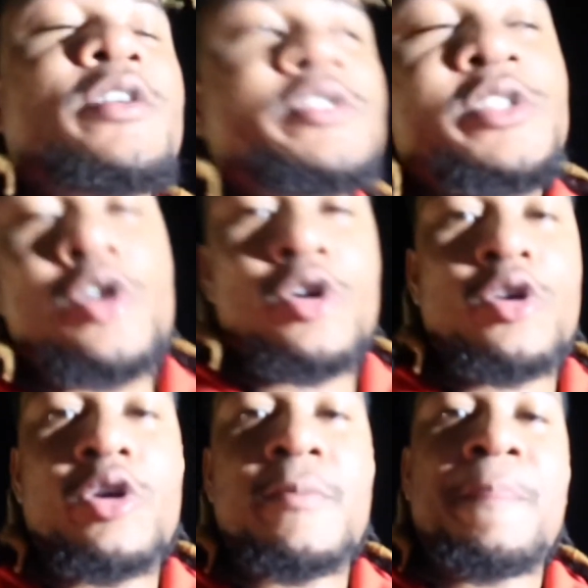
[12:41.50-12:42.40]

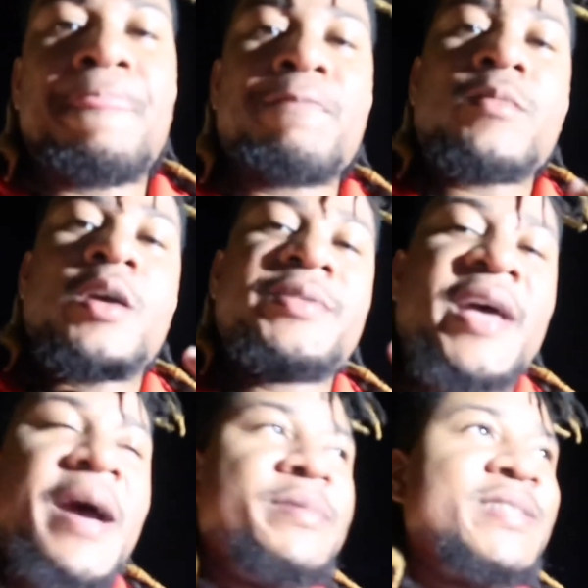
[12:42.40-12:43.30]
to the
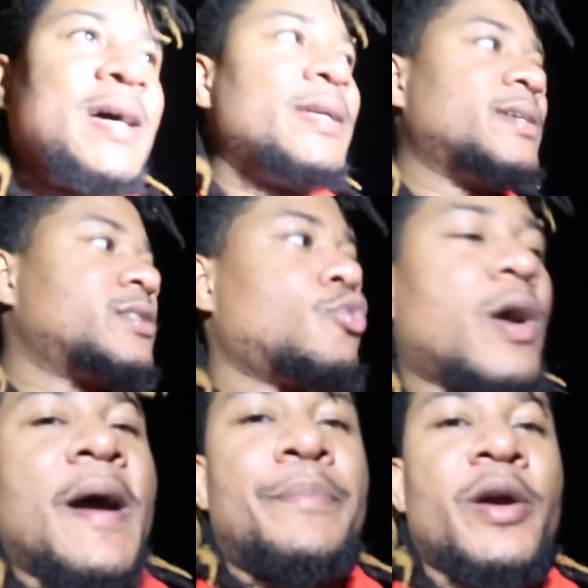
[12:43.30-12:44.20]
Amazon link to where
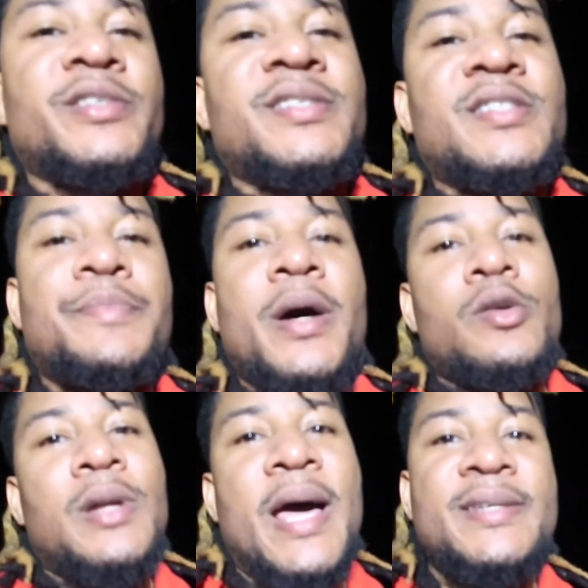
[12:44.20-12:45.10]
I purchased the puddle
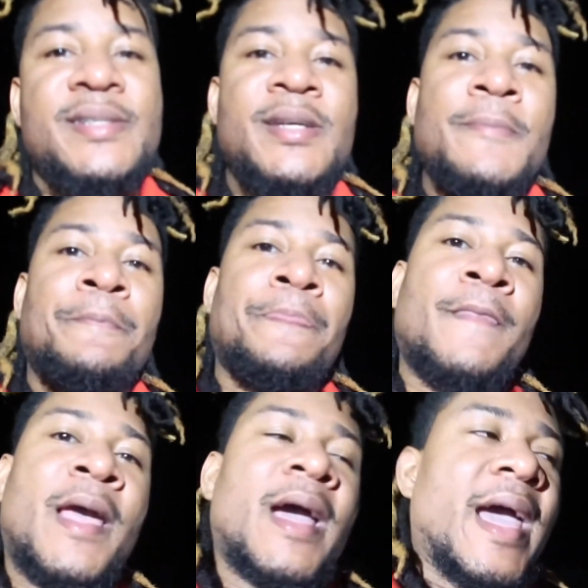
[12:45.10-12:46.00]
lights,
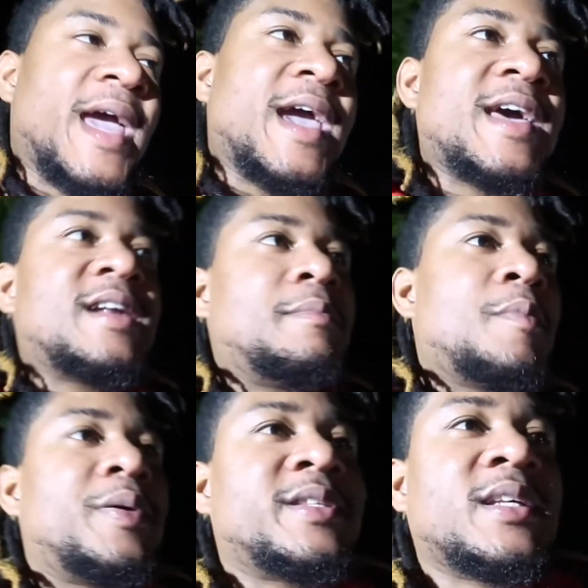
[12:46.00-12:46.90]
and I'm gonna
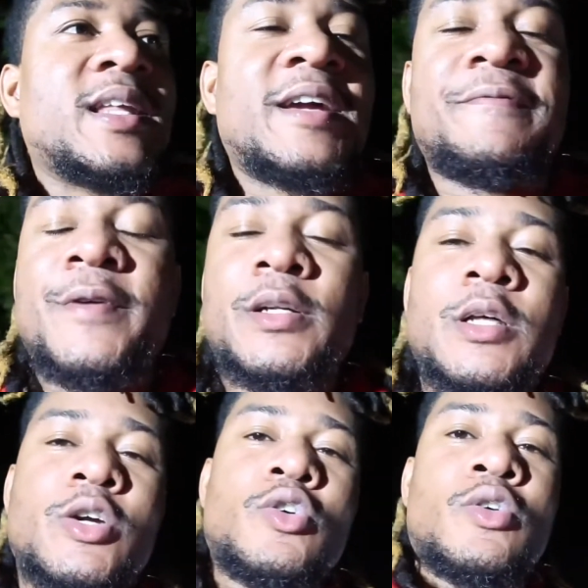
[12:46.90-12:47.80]
put the link for the
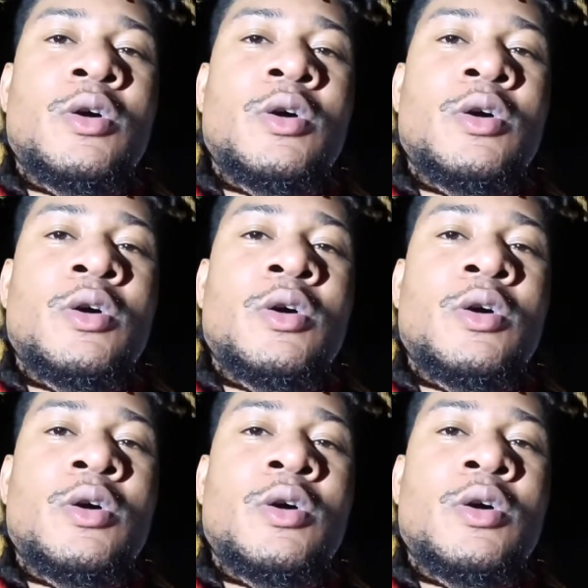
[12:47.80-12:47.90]
little